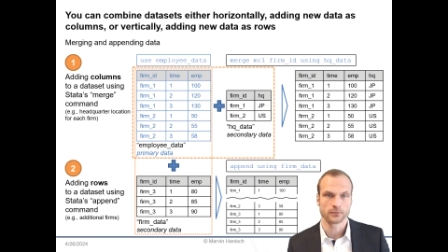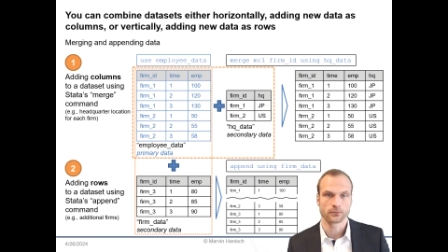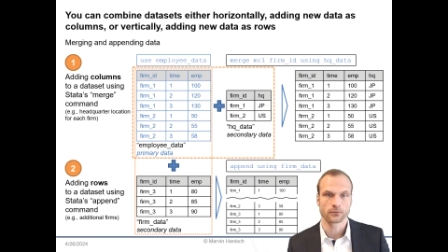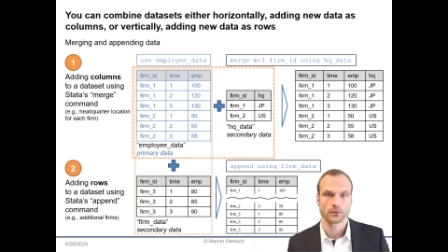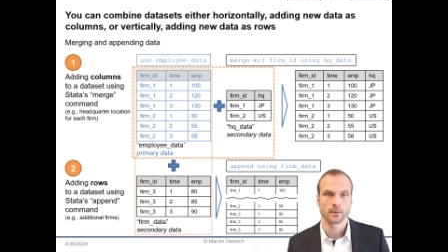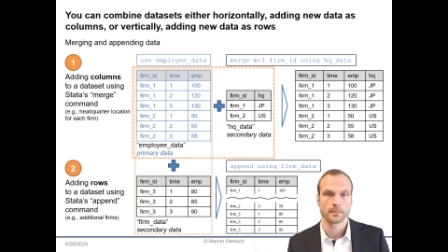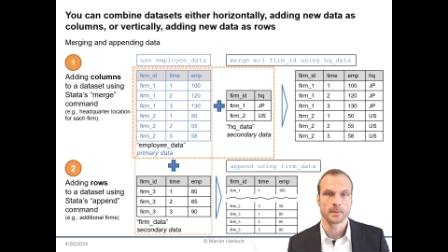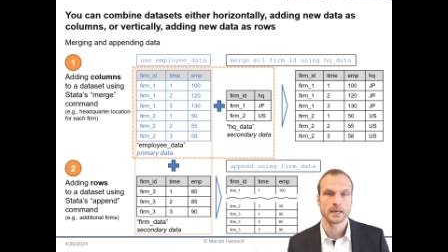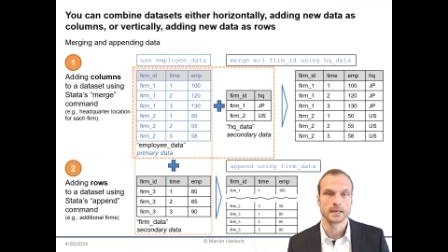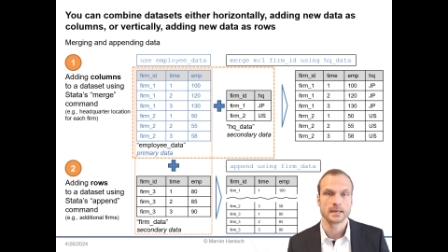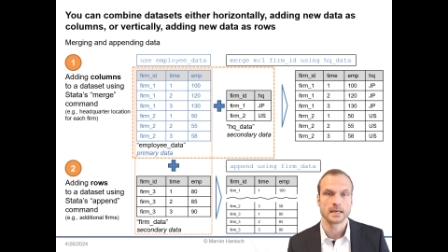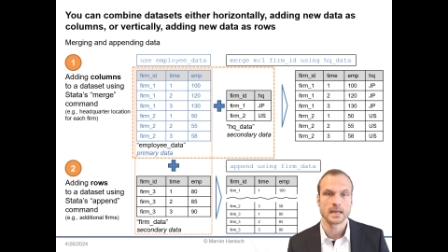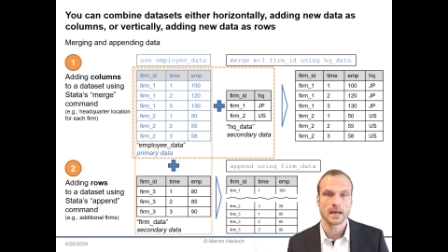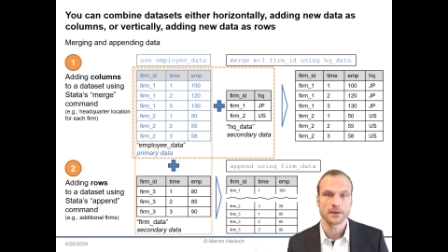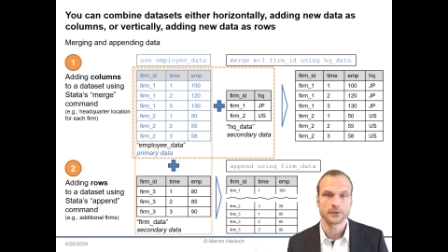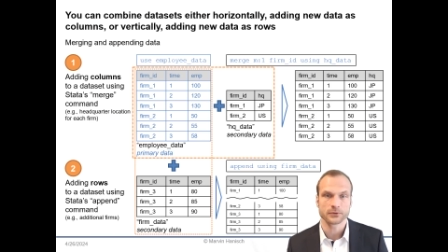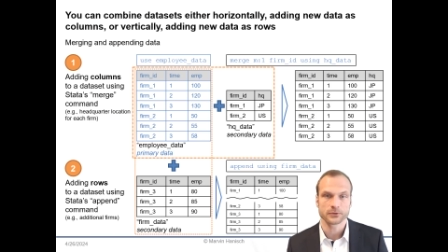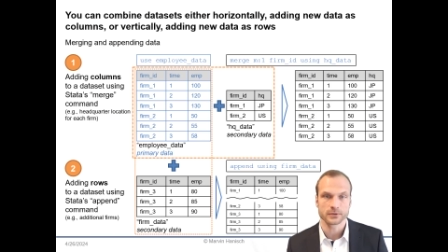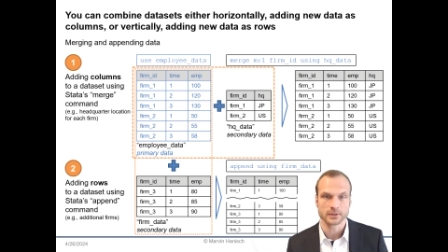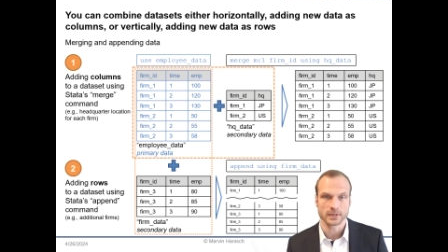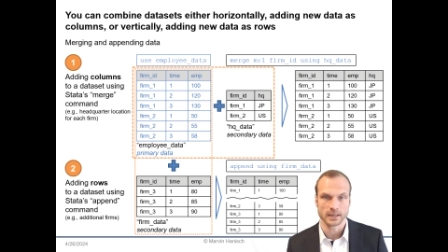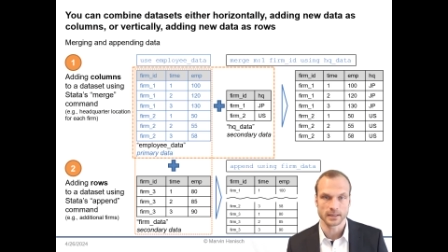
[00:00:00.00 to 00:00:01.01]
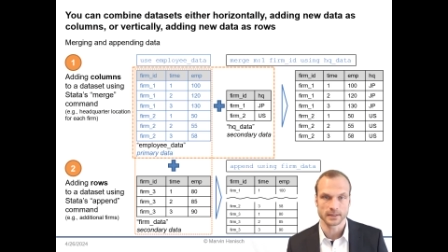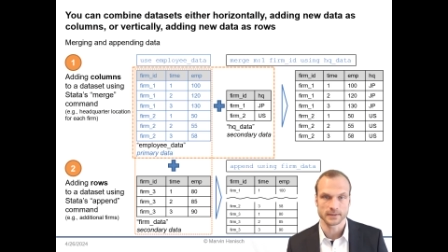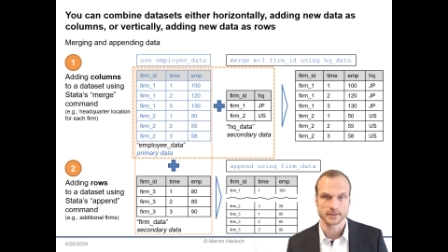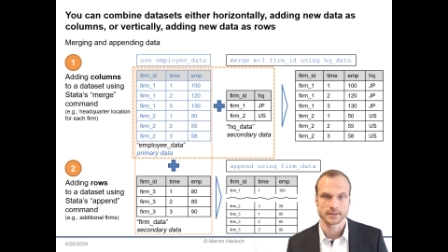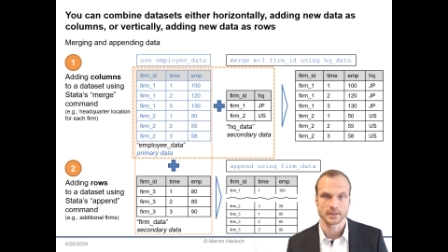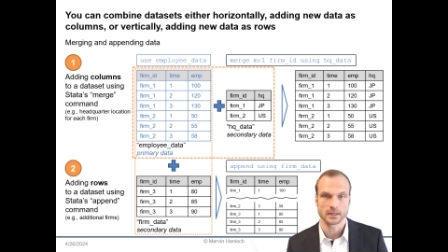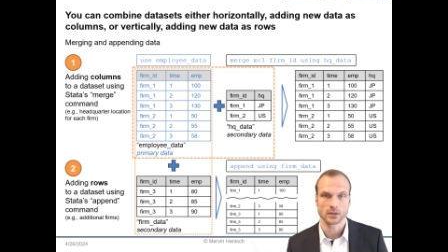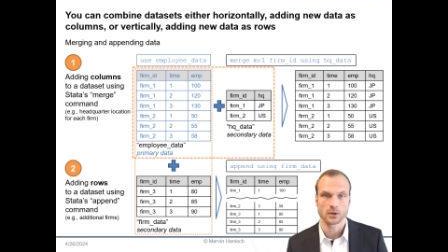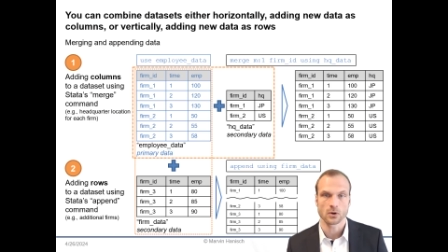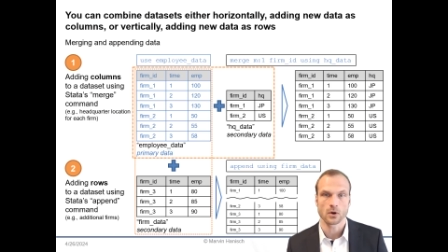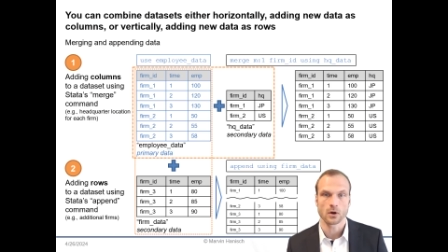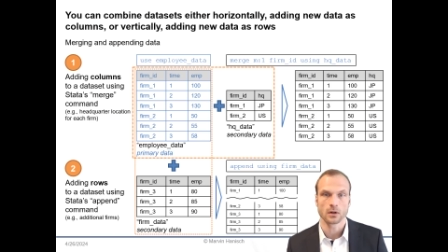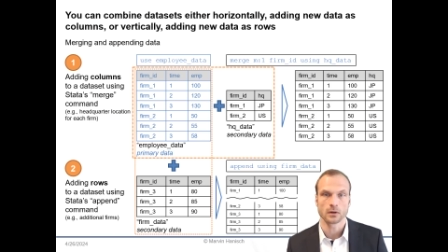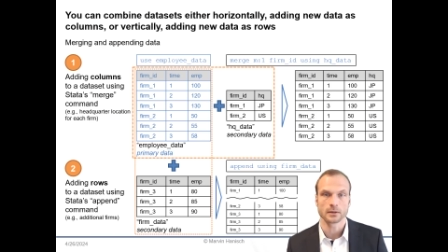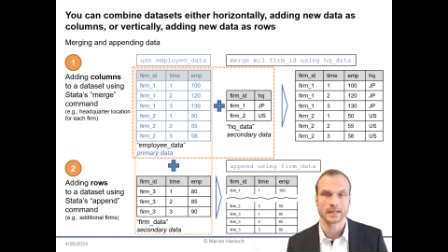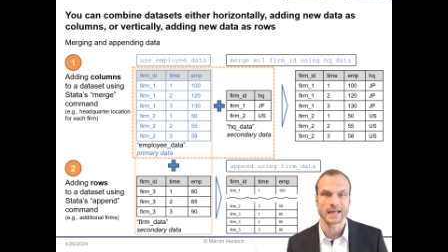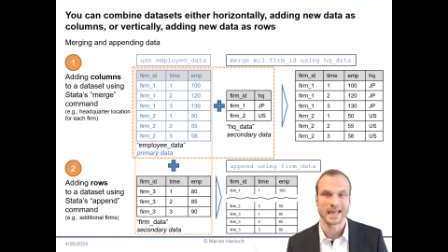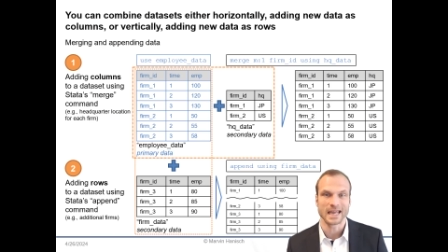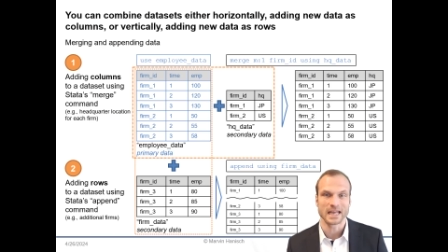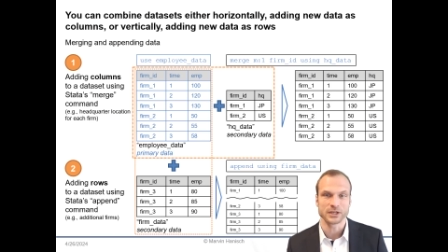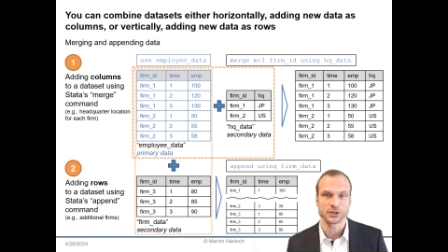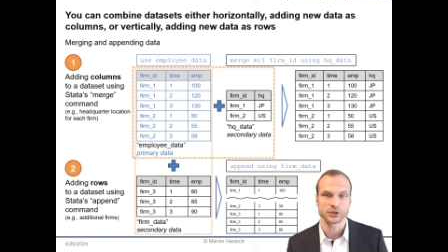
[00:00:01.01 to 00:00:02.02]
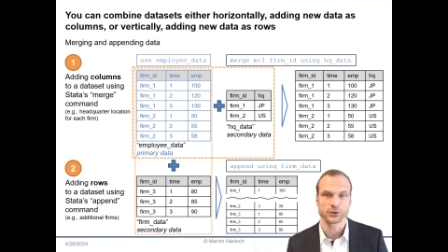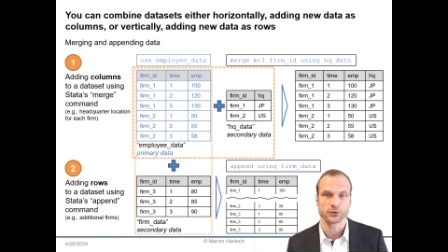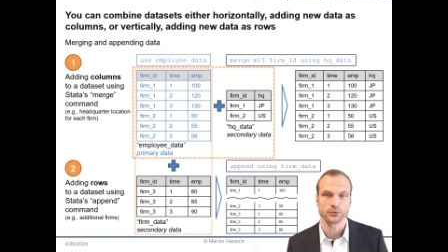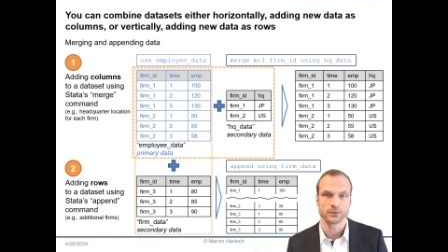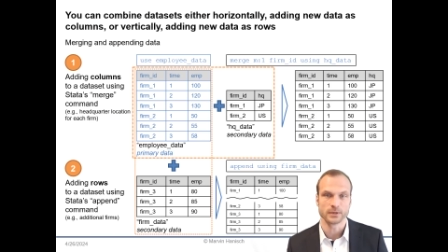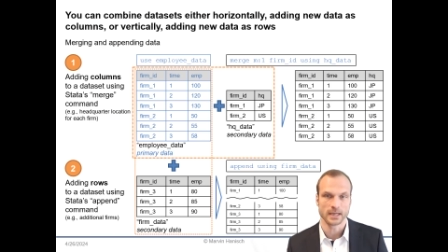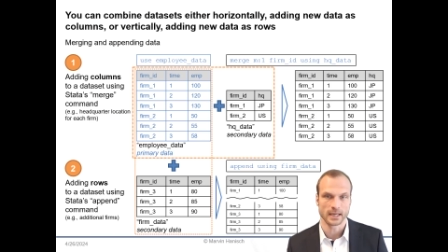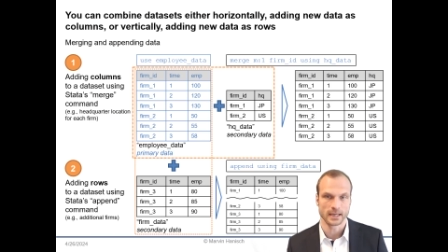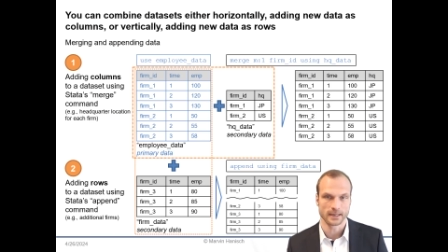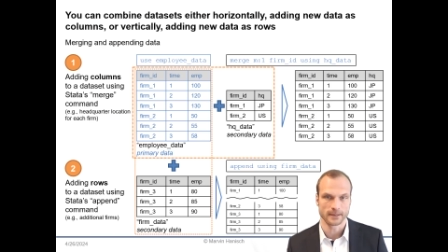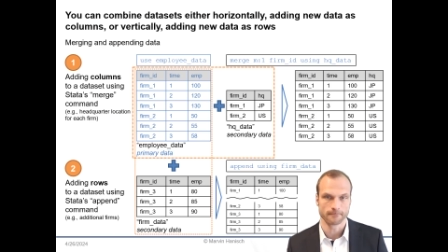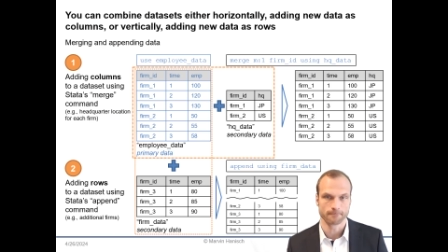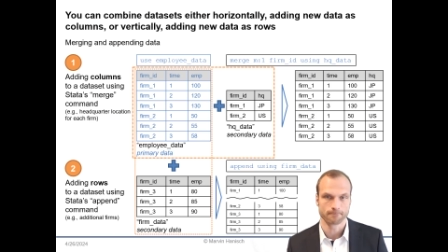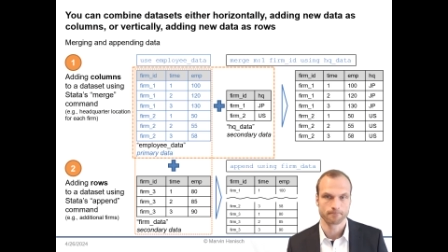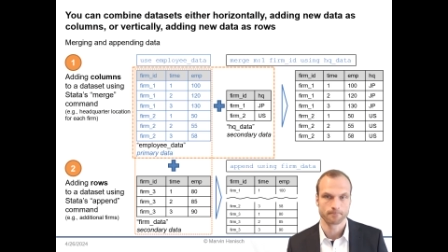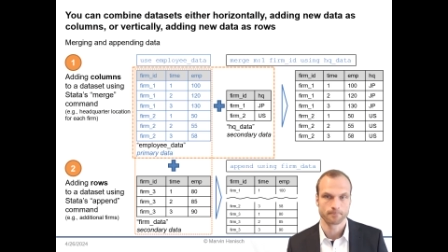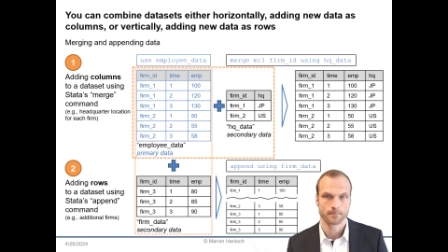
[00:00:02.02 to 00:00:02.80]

from another data set called HQ data.